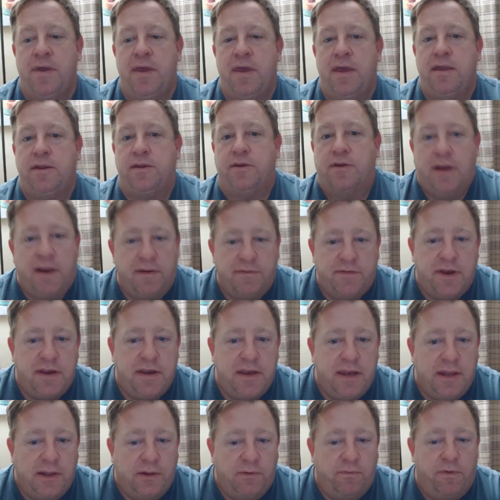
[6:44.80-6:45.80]
You're going to have
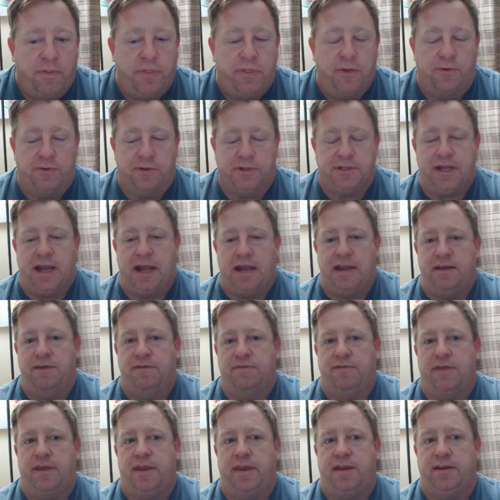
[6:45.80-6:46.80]
to deal with those kind
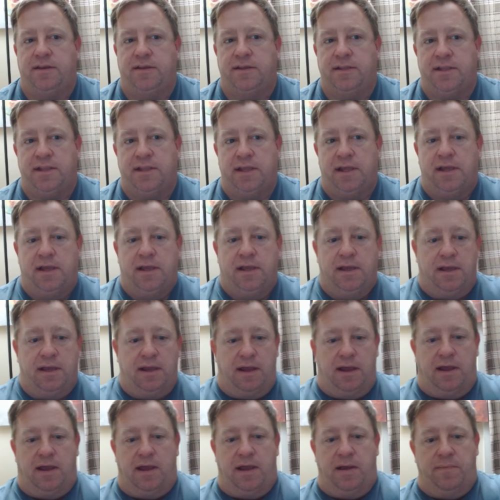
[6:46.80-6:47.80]
of things.
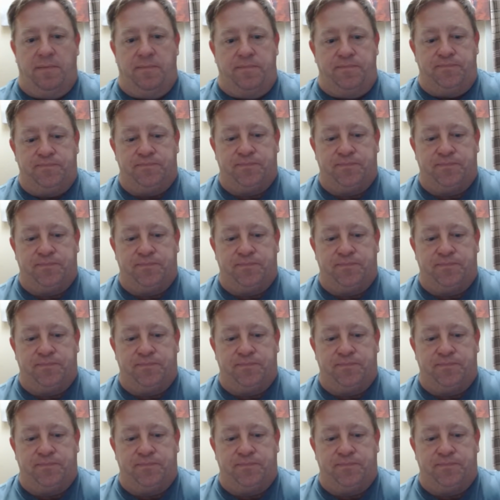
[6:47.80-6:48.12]
Um,